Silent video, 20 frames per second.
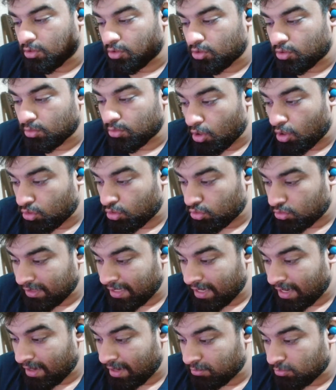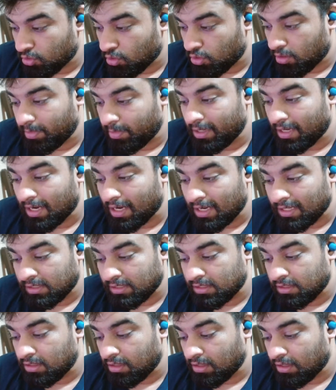Tomorrow's game is going to be
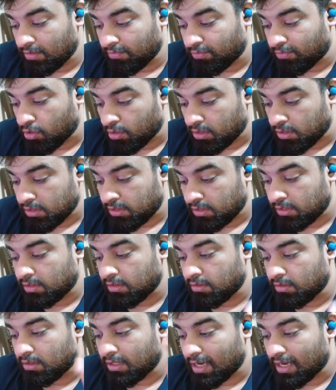Arsenal and Forest